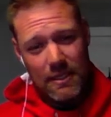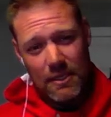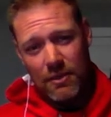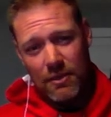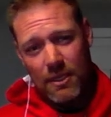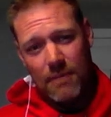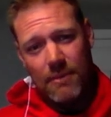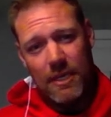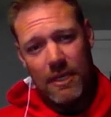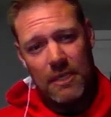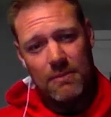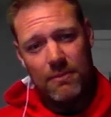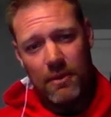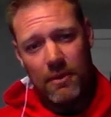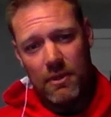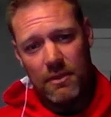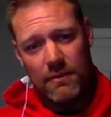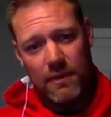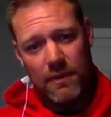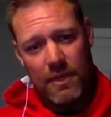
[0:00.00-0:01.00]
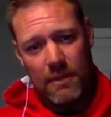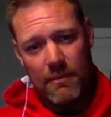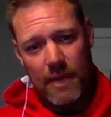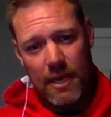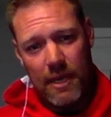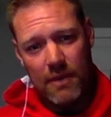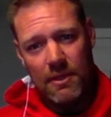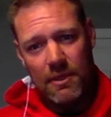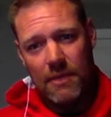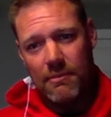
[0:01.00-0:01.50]
you need to be explosive on the
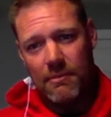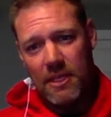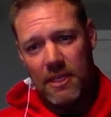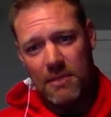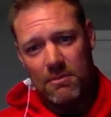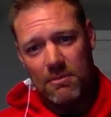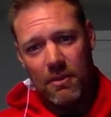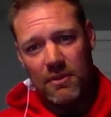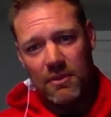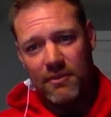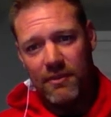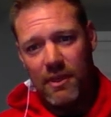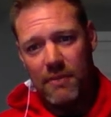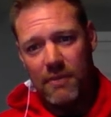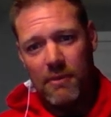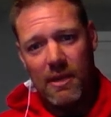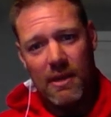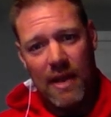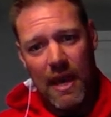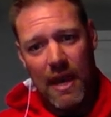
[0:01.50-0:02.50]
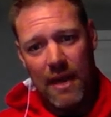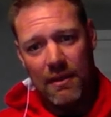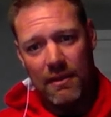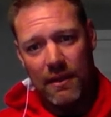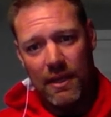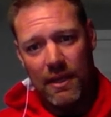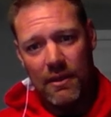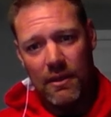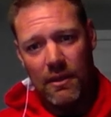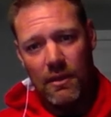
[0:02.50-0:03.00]
mound. You need to be explosive. You need to be an athlete.